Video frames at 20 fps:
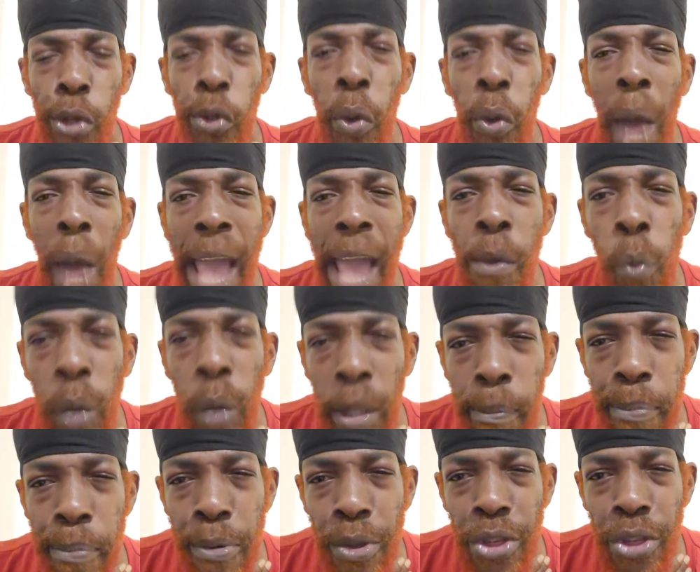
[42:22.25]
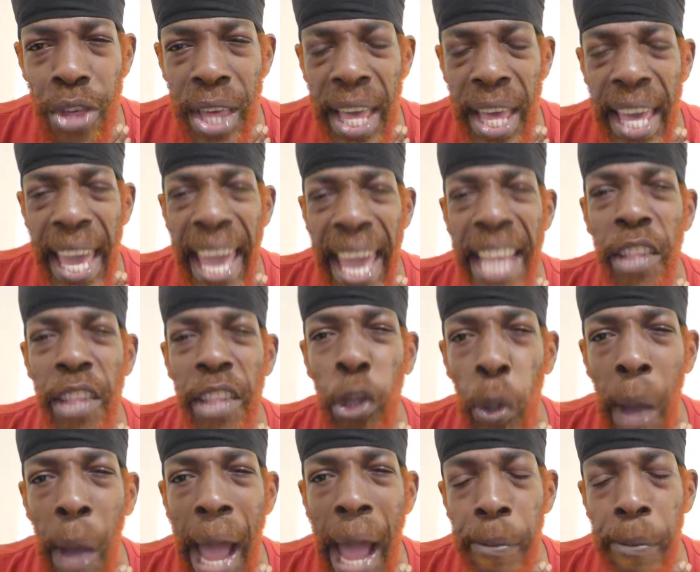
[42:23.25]
So I will preach. And
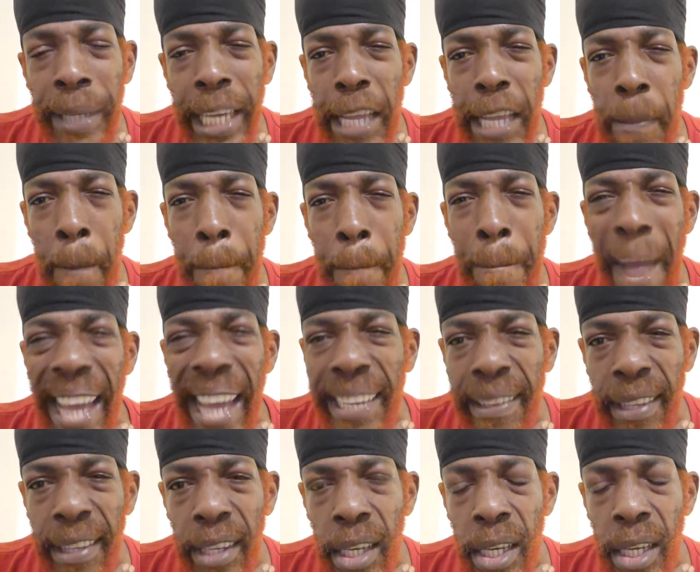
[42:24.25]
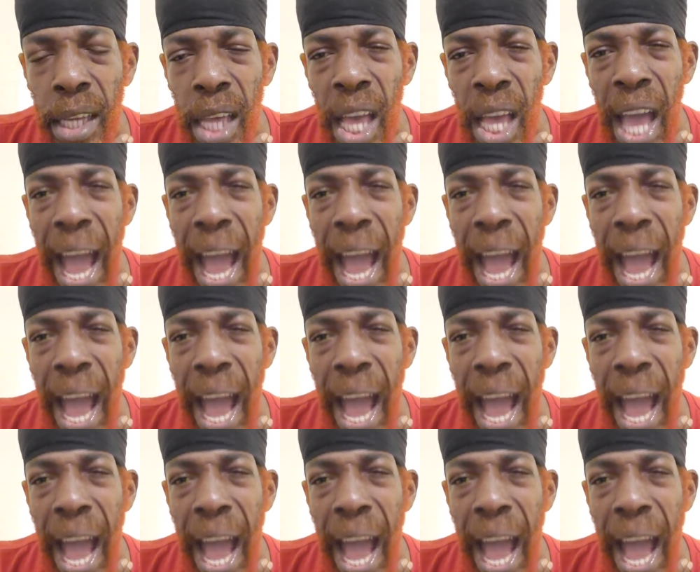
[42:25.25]
so I will get mightier.